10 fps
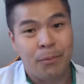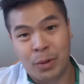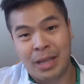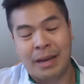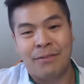
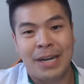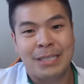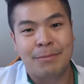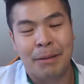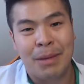with the
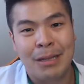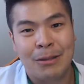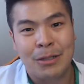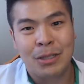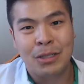advice of my
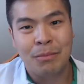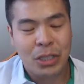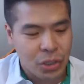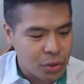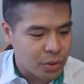mentors to
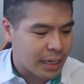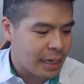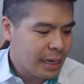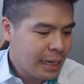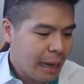make sure that
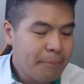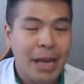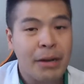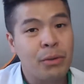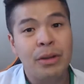I'm
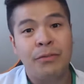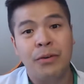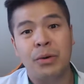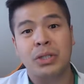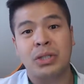not only
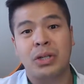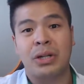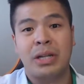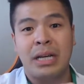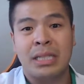focused
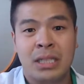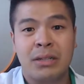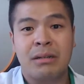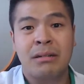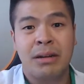on a
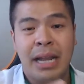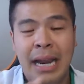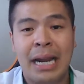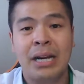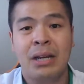certain
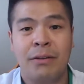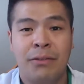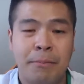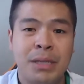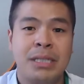area of
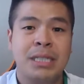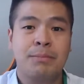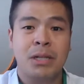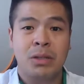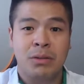our business,
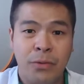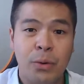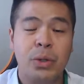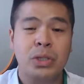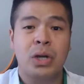but
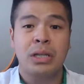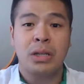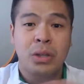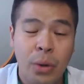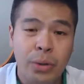focus on
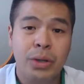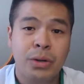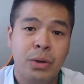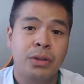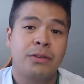the
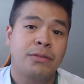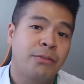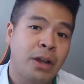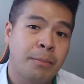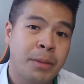total growth of
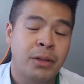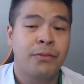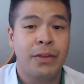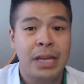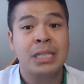development
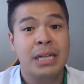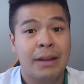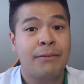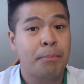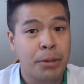of each and
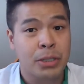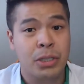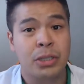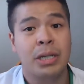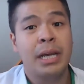every
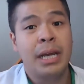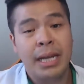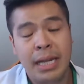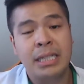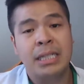person
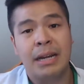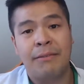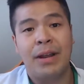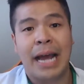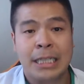in each and
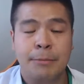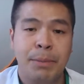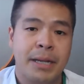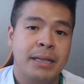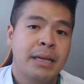every
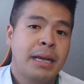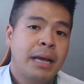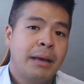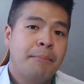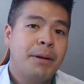aspect.
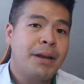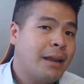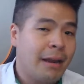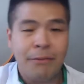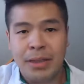But
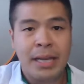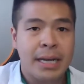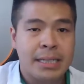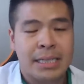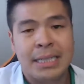everything
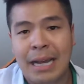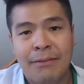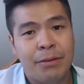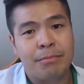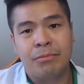else,
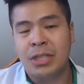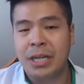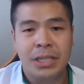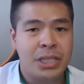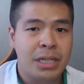aside from
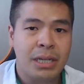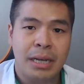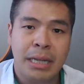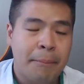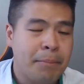changing,
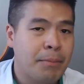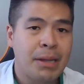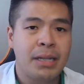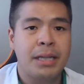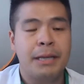
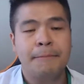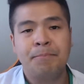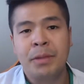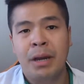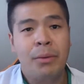adaptability,
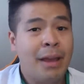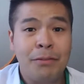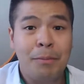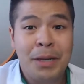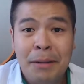we
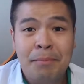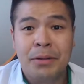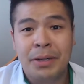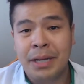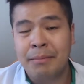have to be
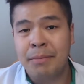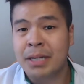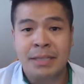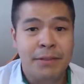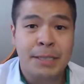nimble. And
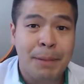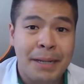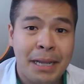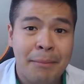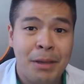because of this
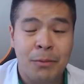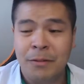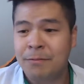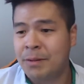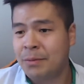pandemic,
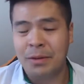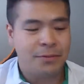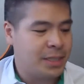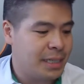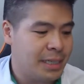we've
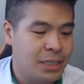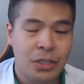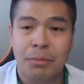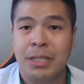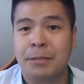seen
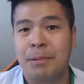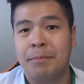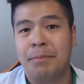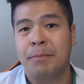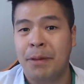so much
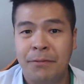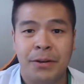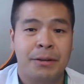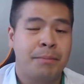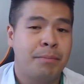people
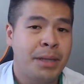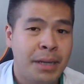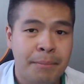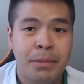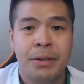pivot and be
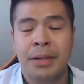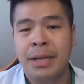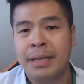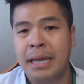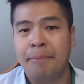nimble,
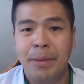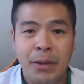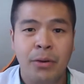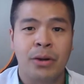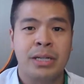take
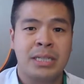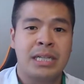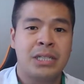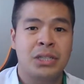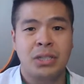big
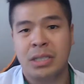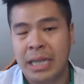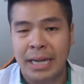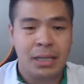organizations